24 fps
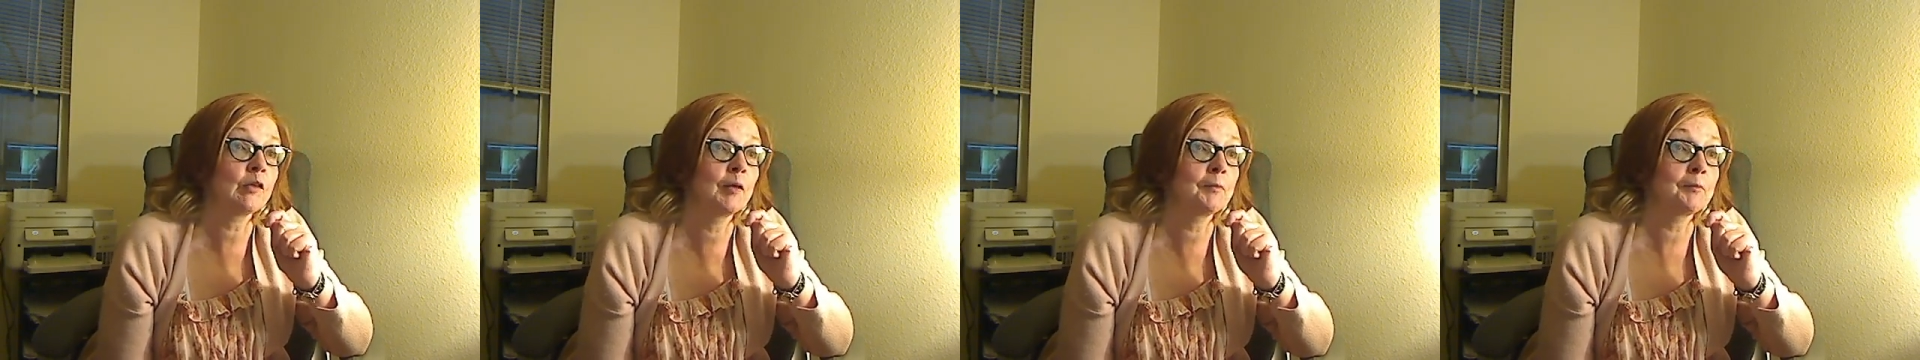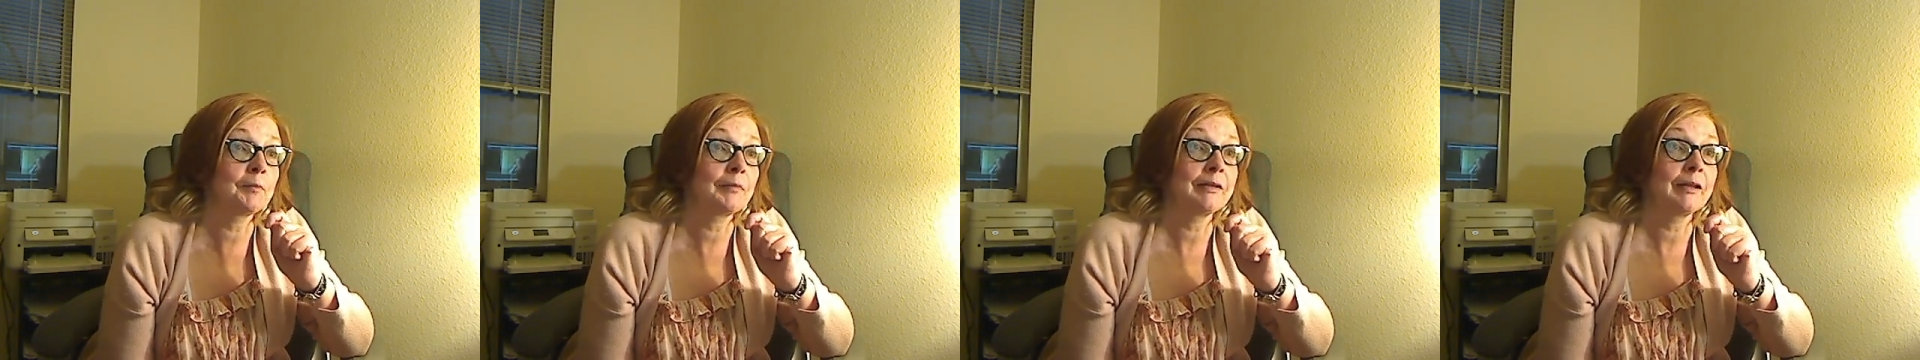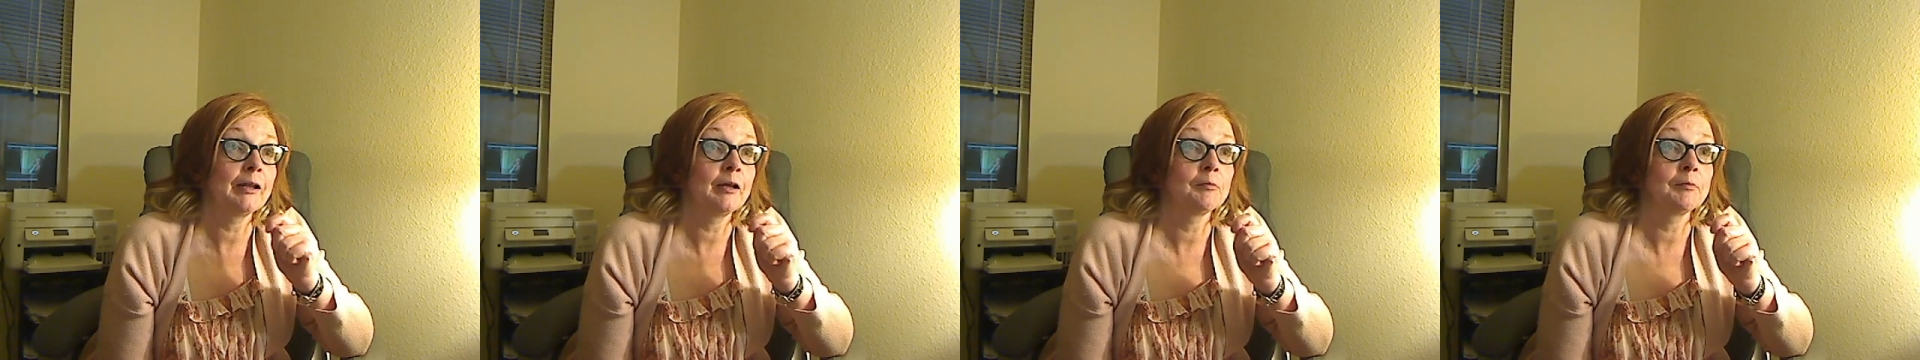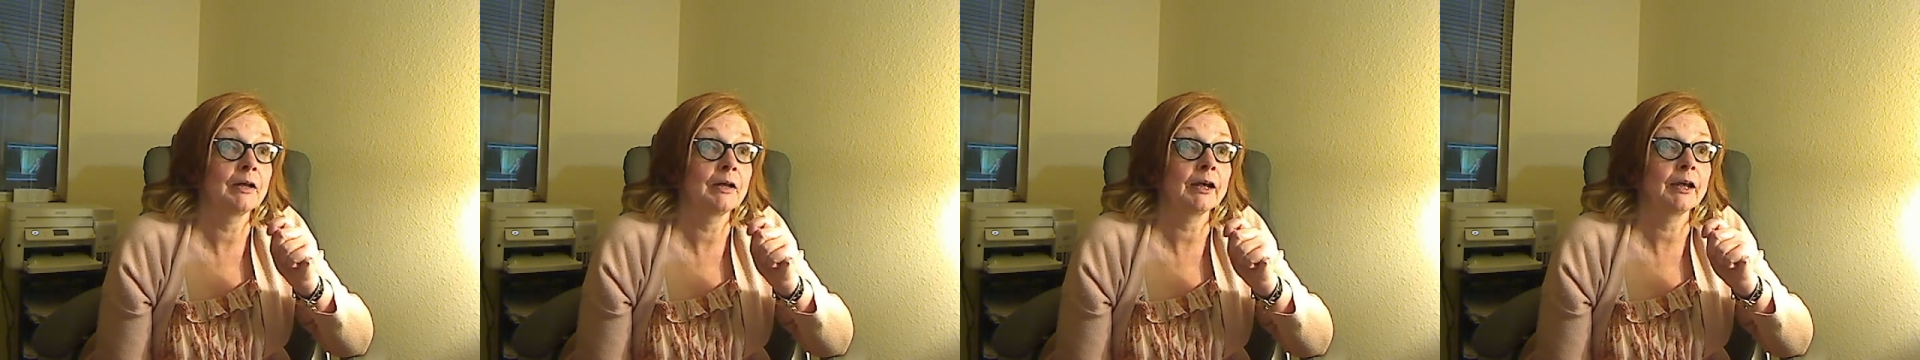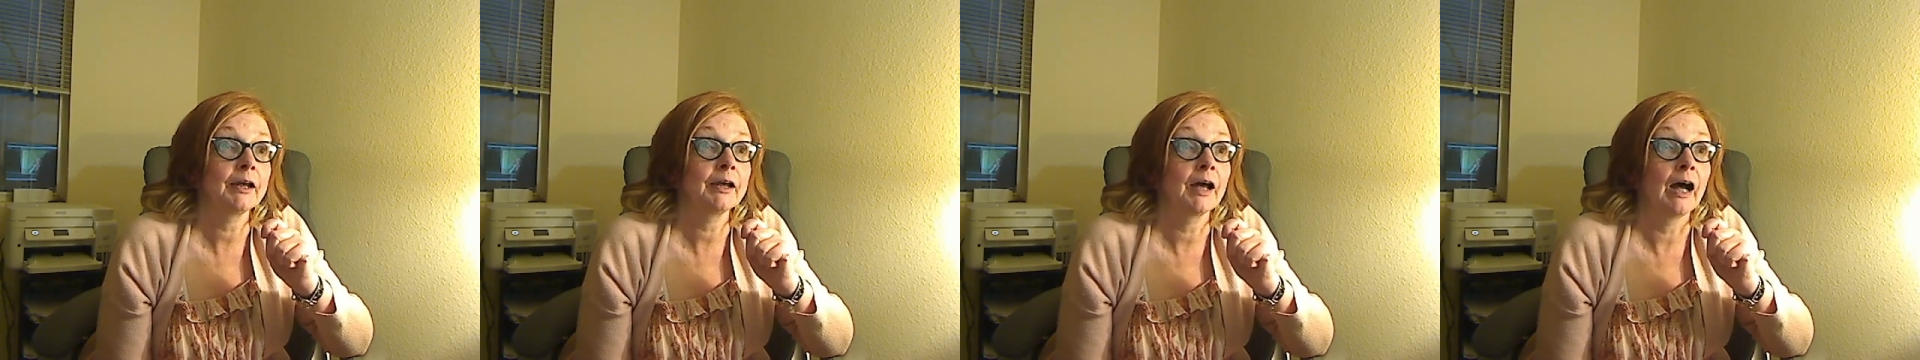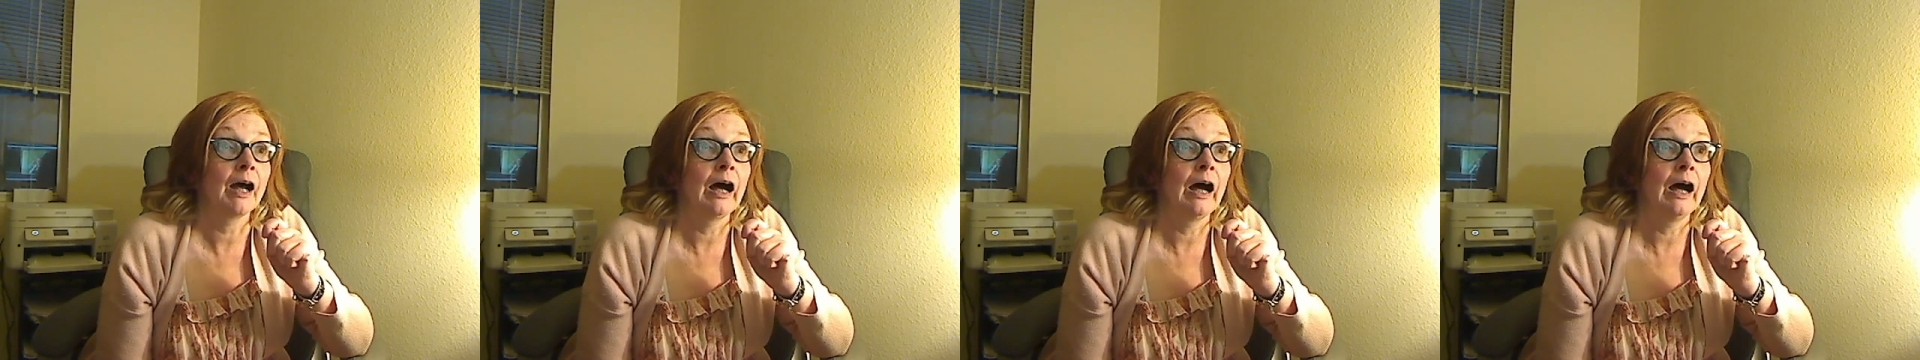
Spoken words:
epidemic.